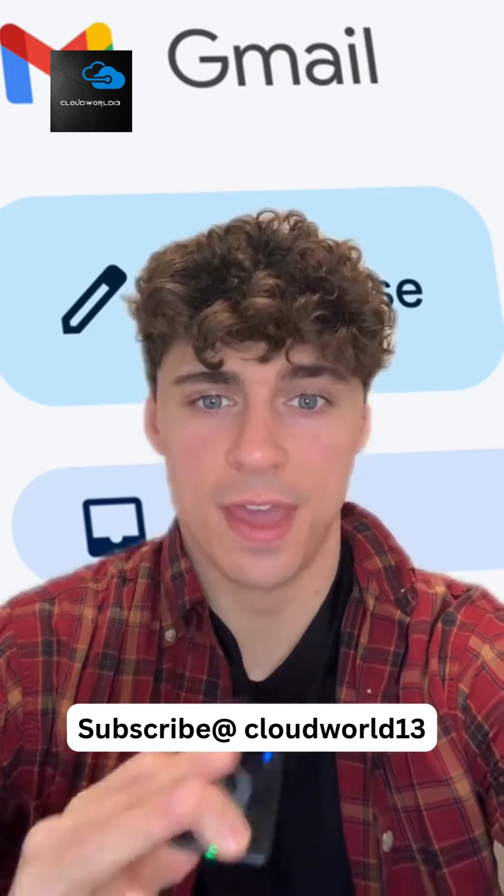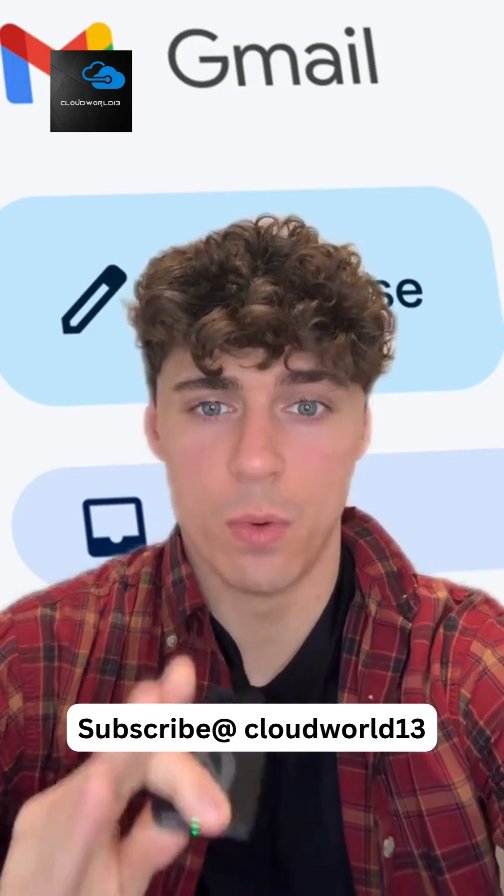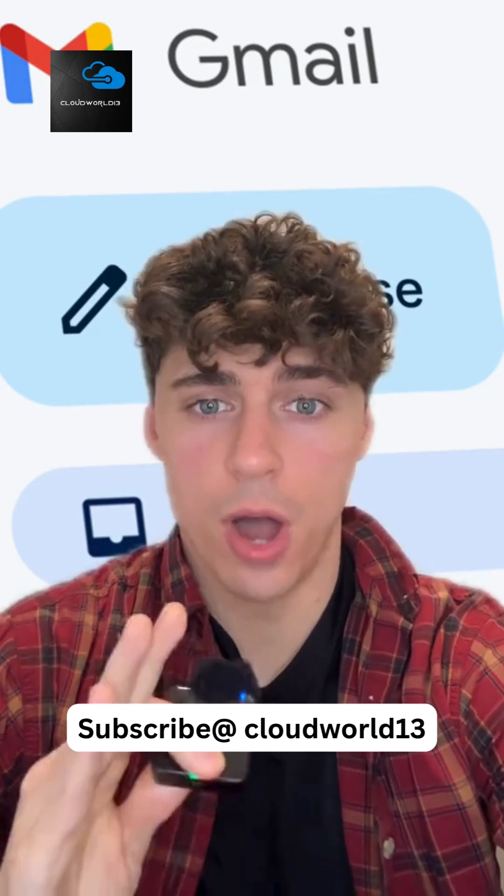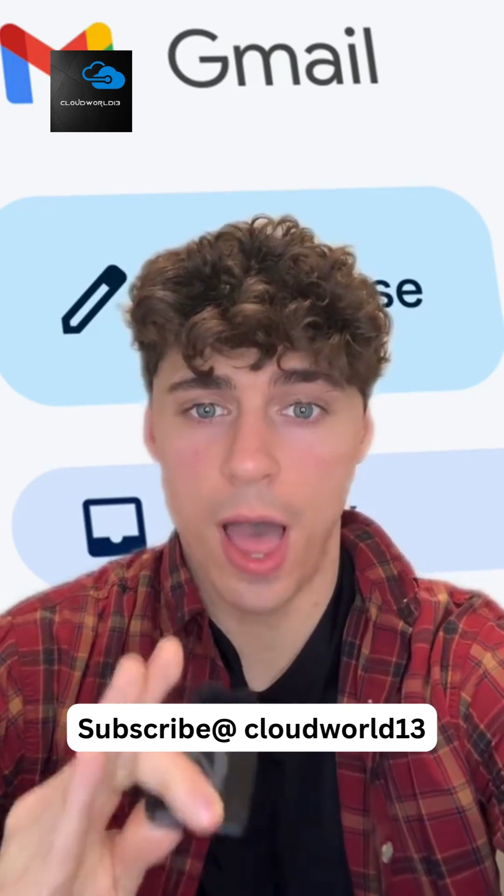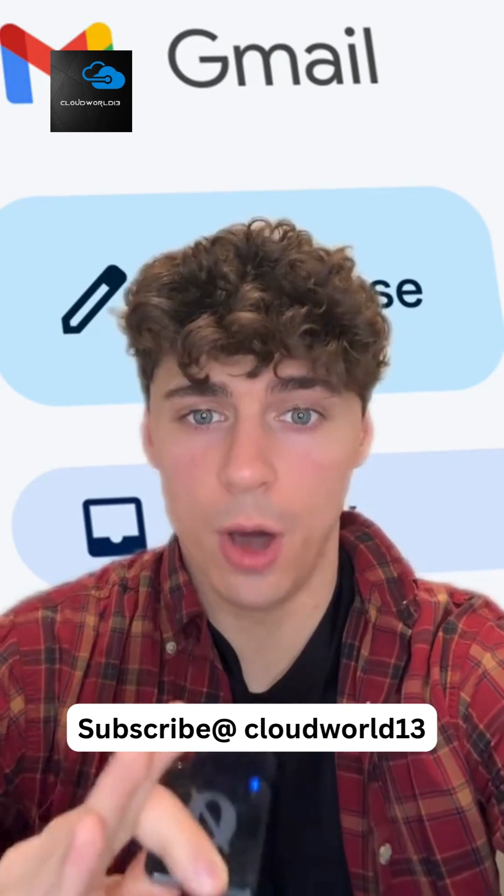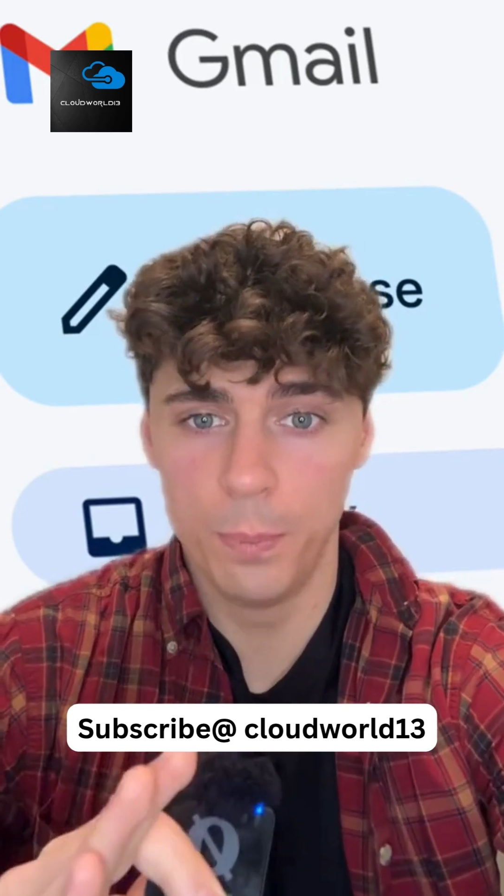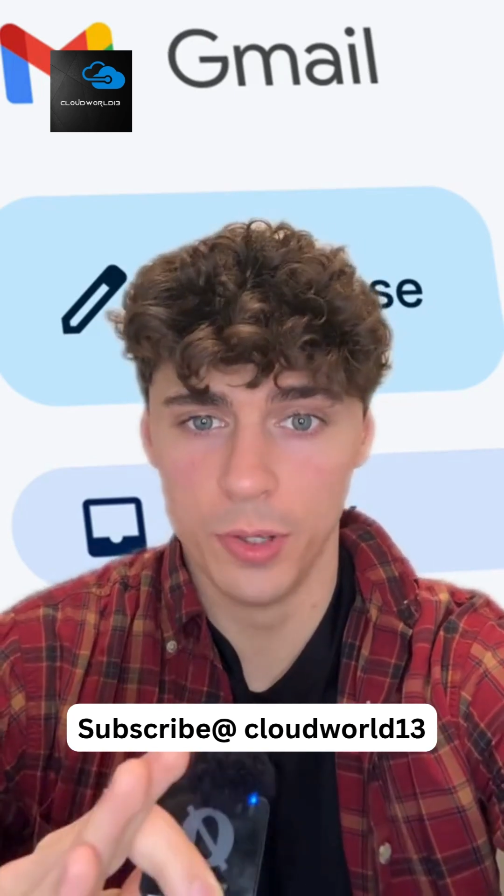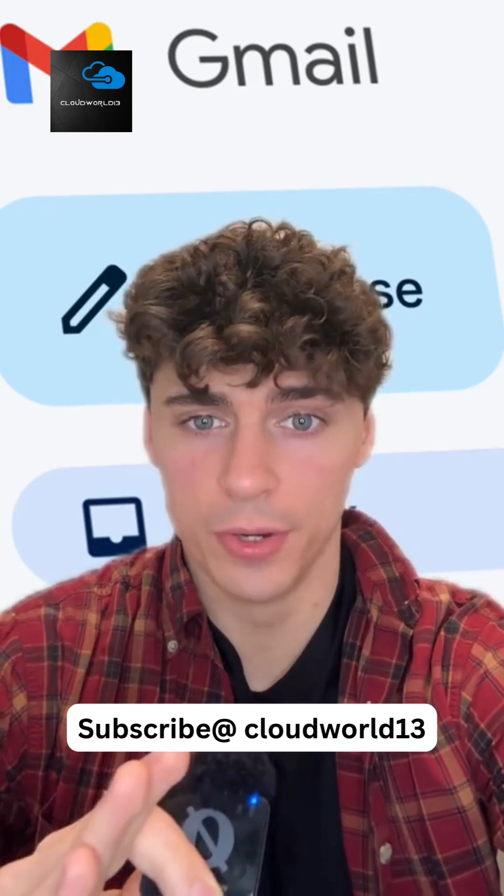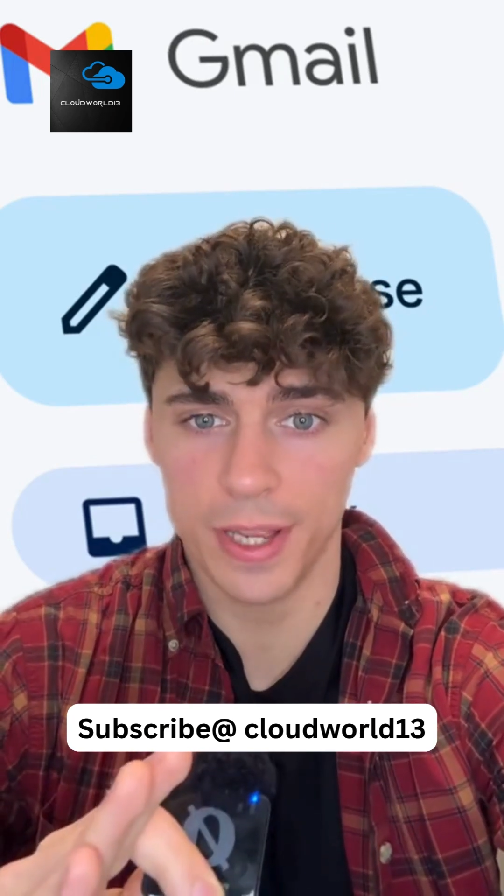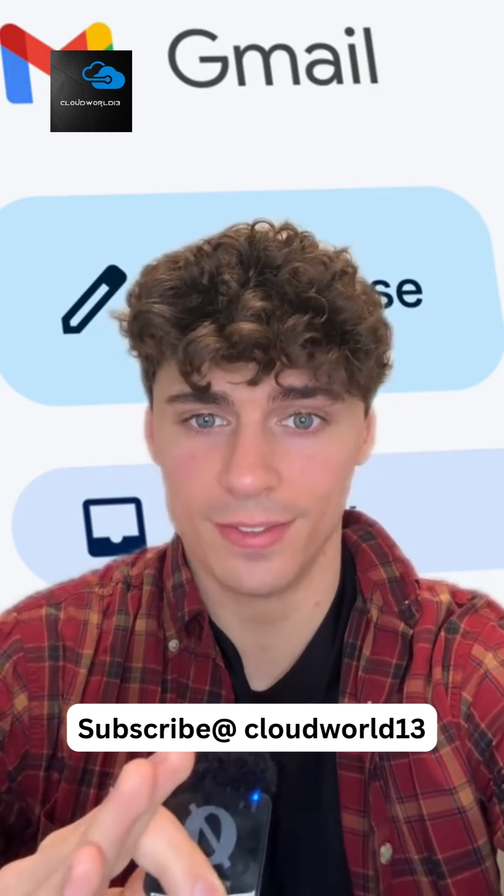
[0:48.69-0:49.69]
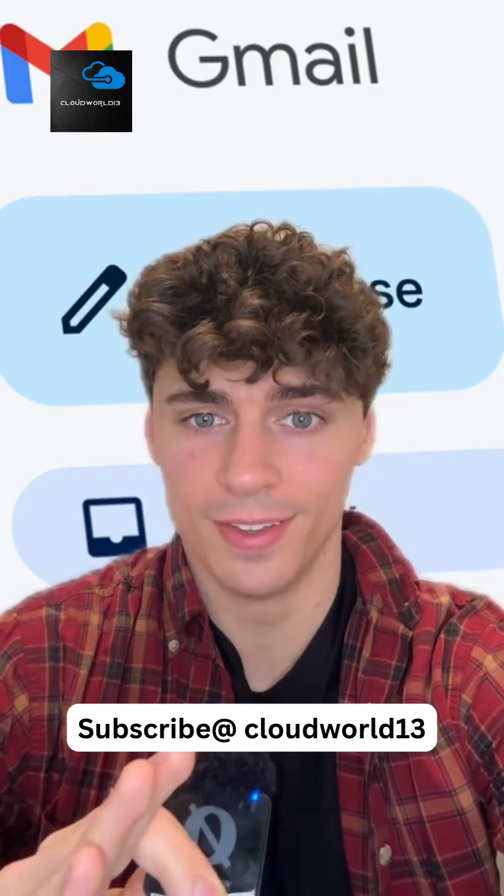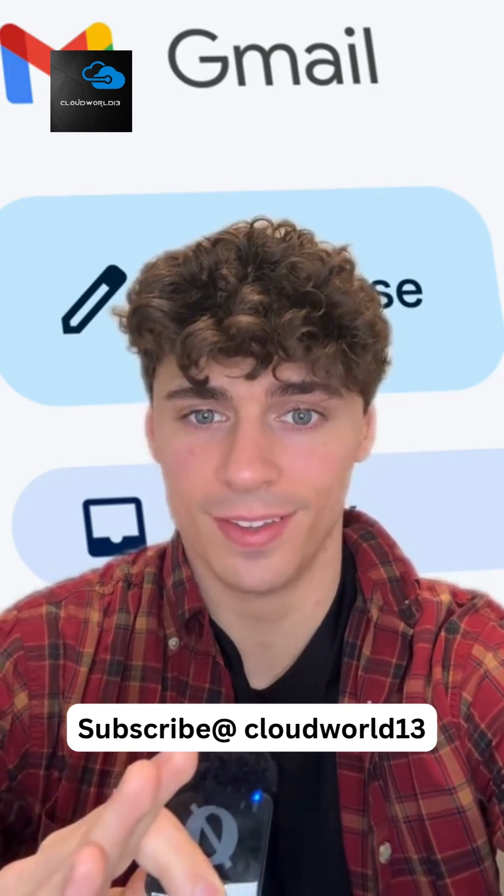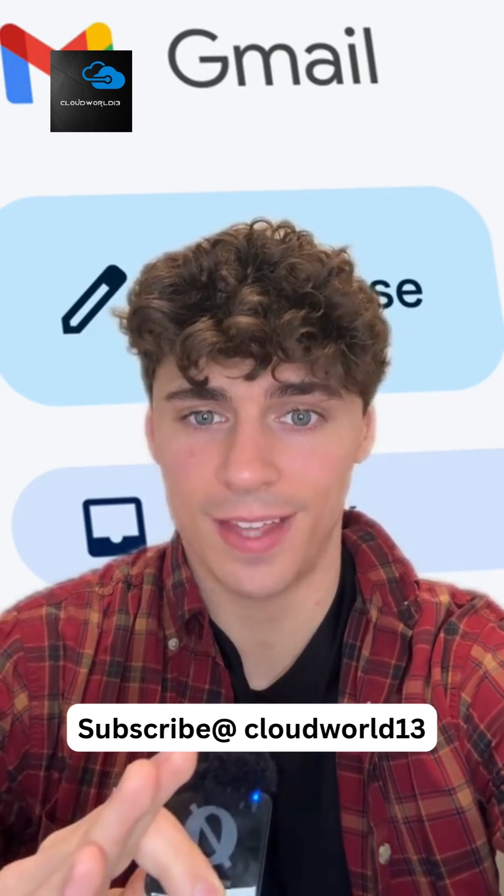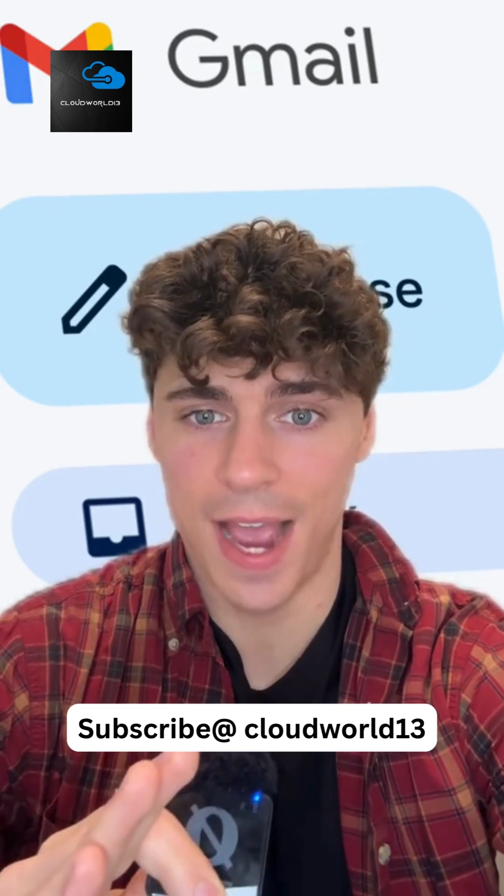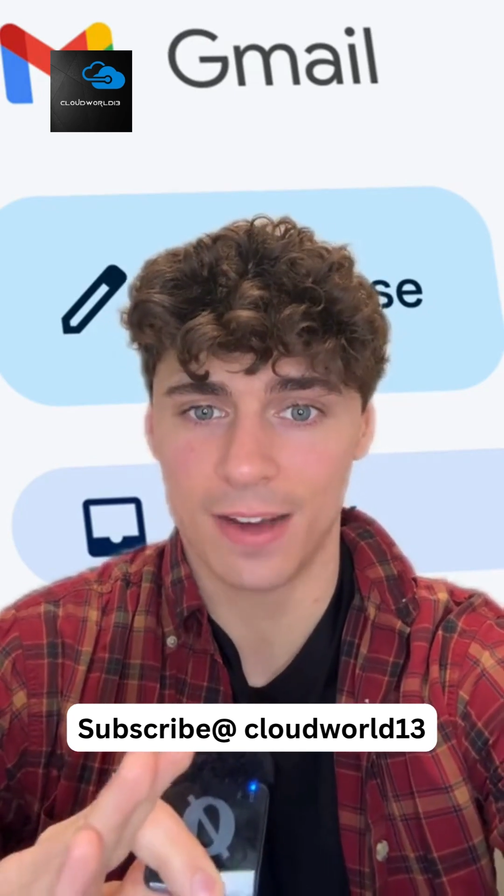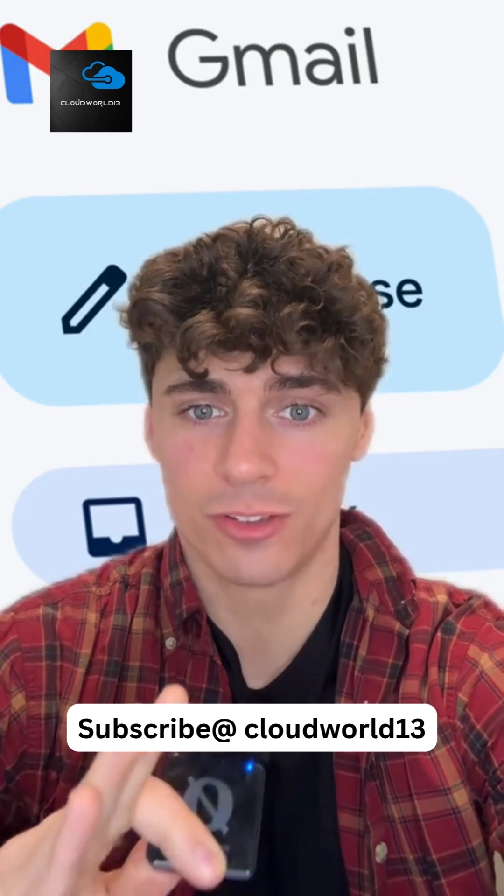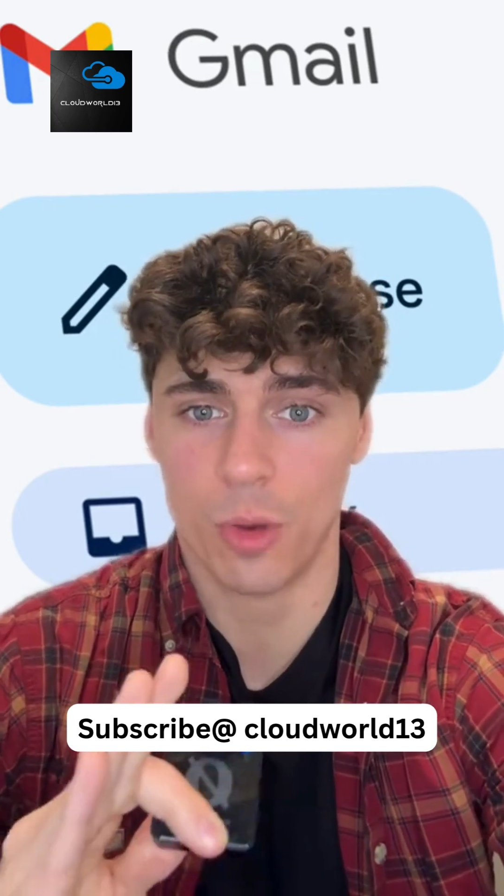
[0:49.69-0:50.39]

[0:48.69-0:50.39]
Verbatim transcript: They will help you against these attacks,